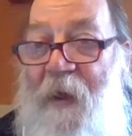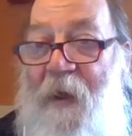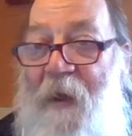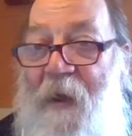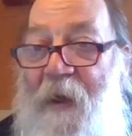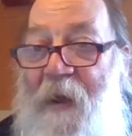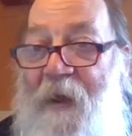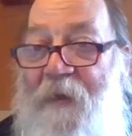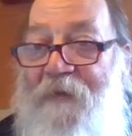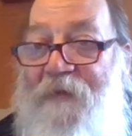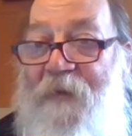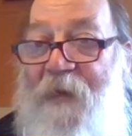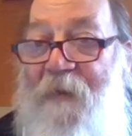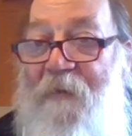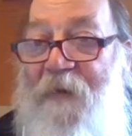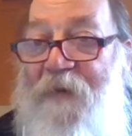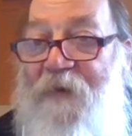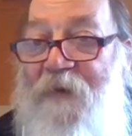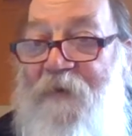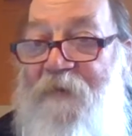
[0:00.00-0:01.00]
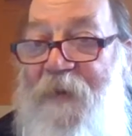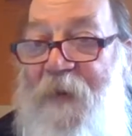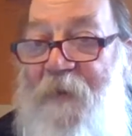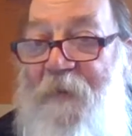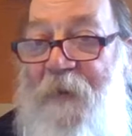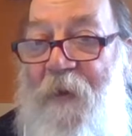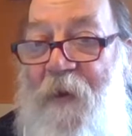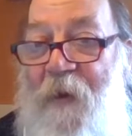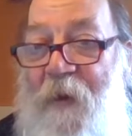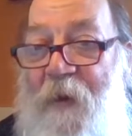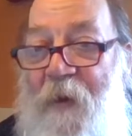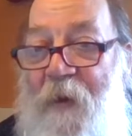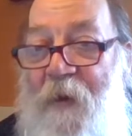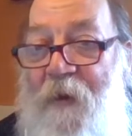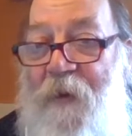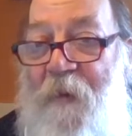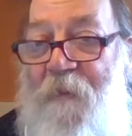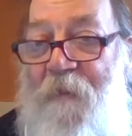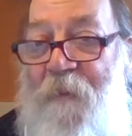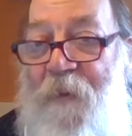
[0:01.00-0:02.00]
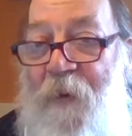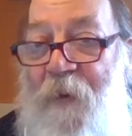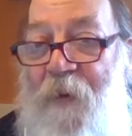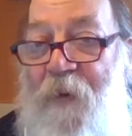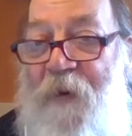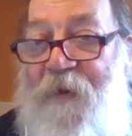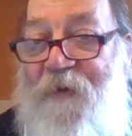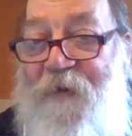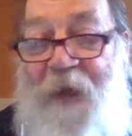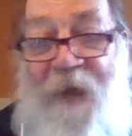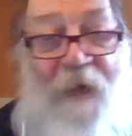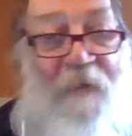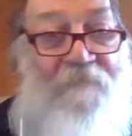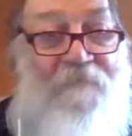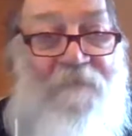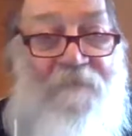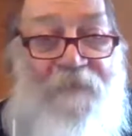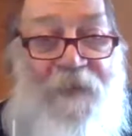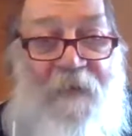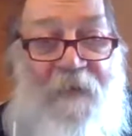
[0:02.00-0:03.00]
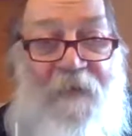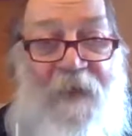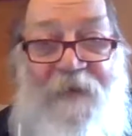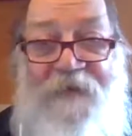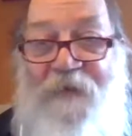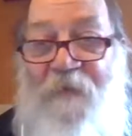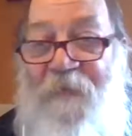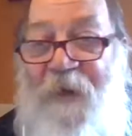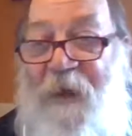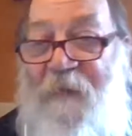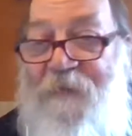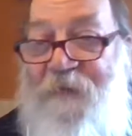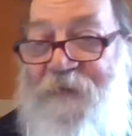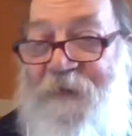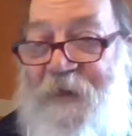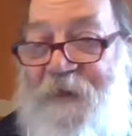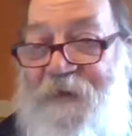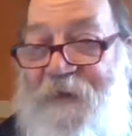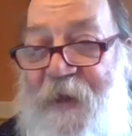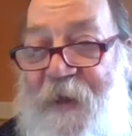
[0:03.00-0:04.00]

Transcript: Let's see, richest people are the poorest. Yeah, pretty much the Bible says